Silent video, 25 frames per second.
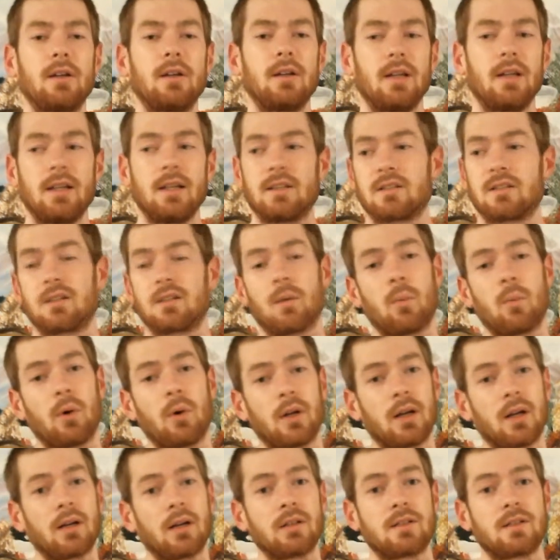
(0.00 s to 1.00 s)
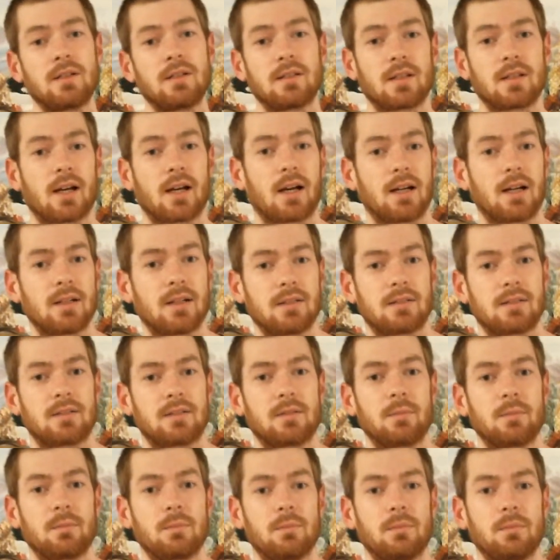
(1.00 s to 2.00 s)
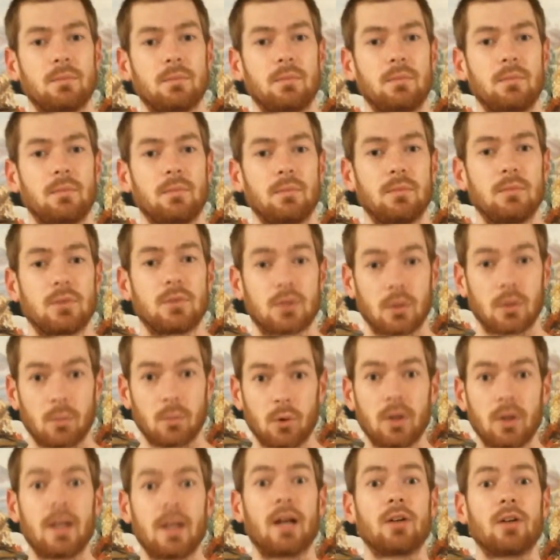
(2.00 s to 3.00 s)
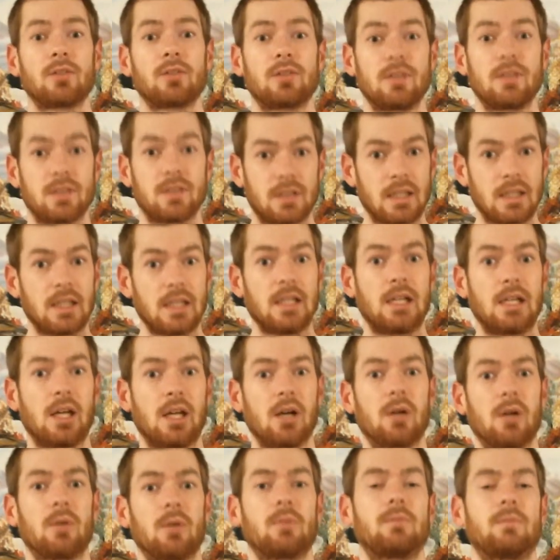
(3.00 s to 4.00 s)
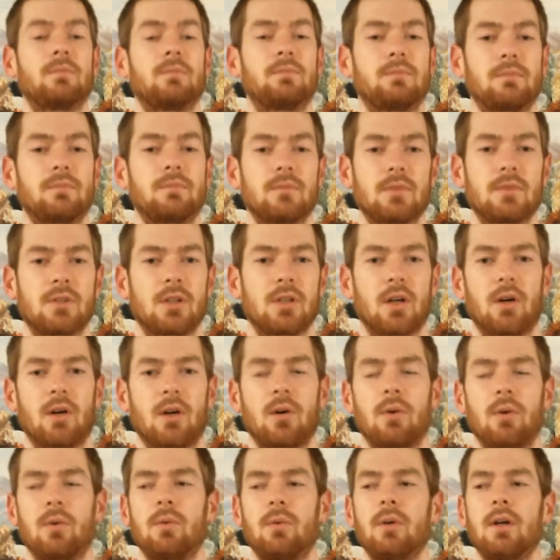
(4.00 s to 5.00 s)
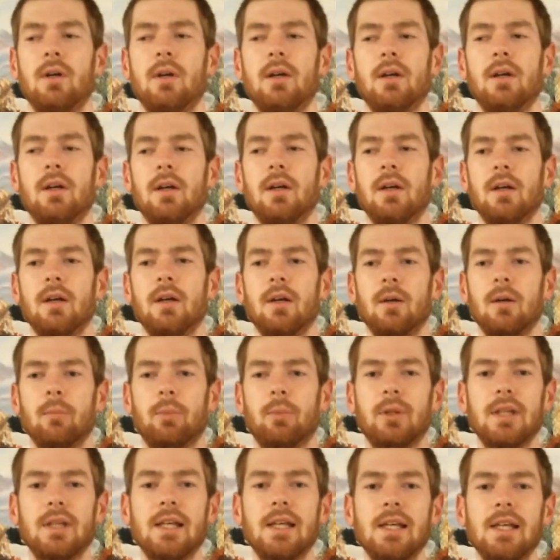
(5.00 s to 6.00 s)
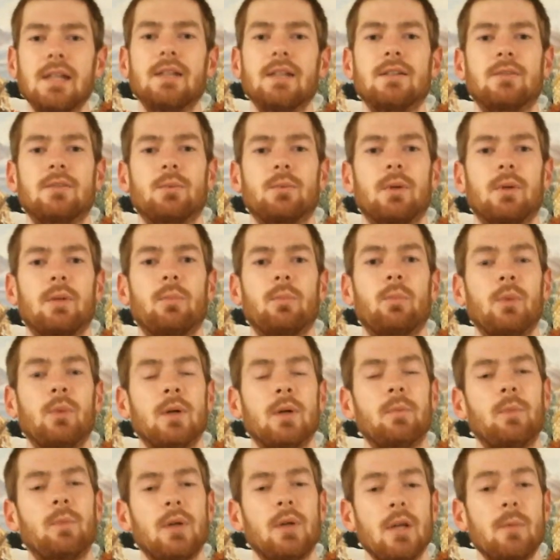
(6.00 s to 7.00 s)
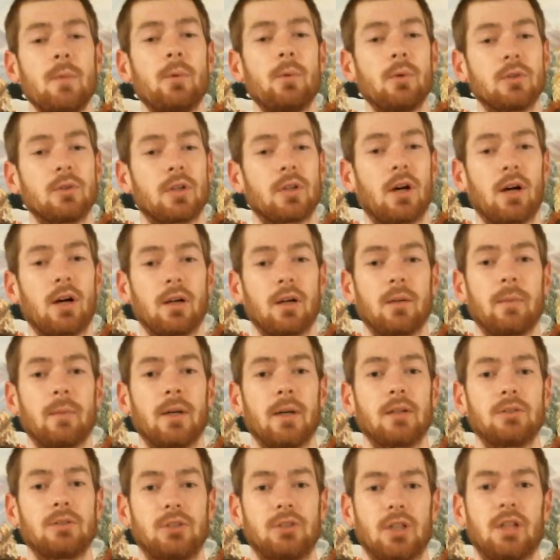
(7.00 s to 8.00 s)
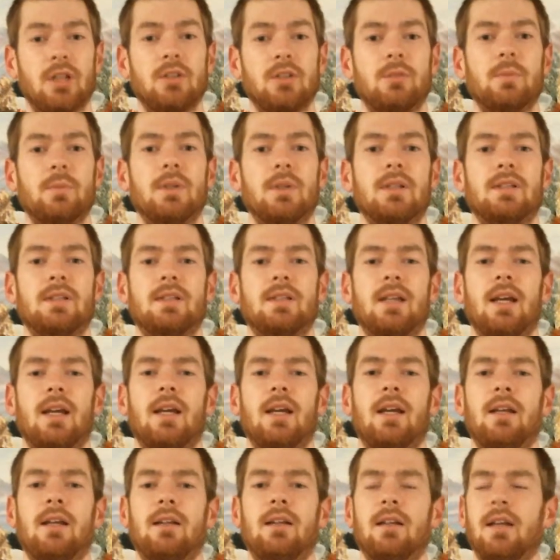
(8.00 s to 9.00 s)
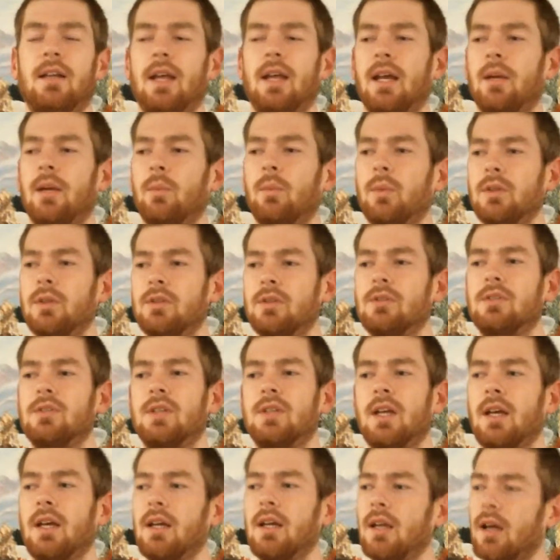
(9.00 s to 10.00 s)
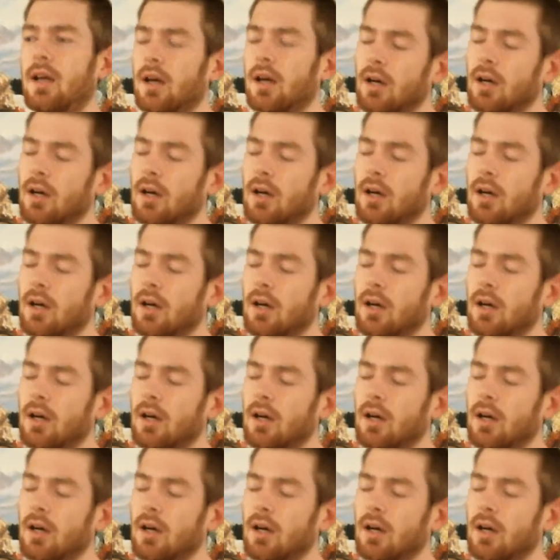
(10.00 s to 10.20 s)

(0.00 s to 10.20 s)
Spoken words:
in someone else's eyes, someone else's ego. So please, when people talk about judgments, and when you say,